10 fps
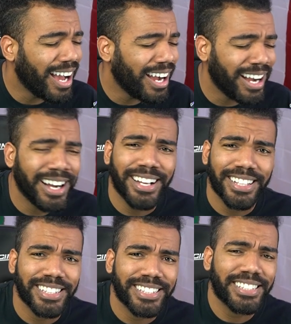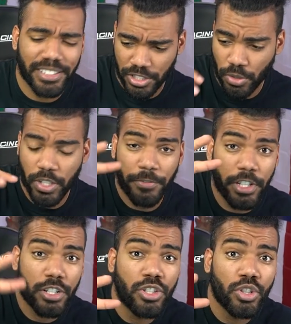Uh, so
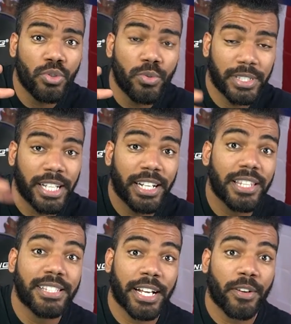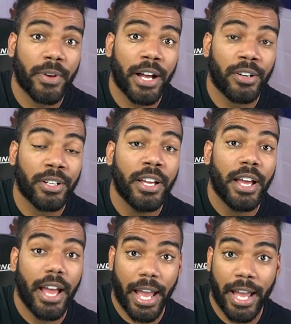Division Two was taken in the second round,
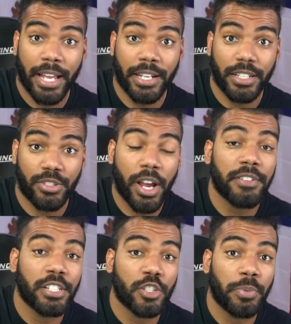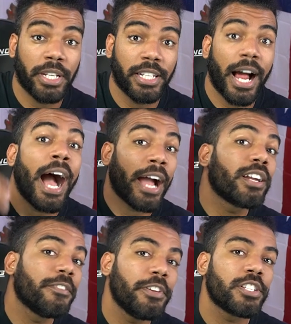and Travis Hunter's playing in a
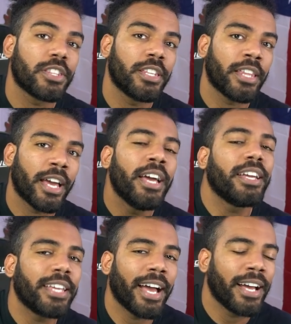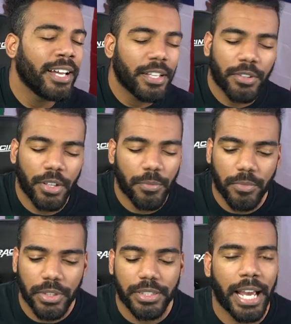higher division than that. Yeah, the,
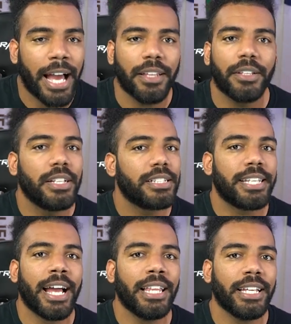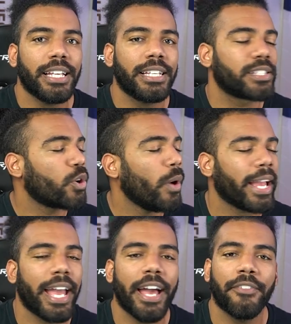the talent is
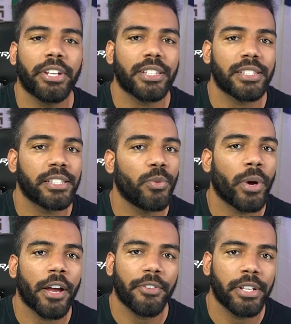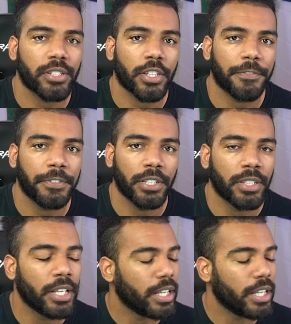quite evident to see wherever it is on the field.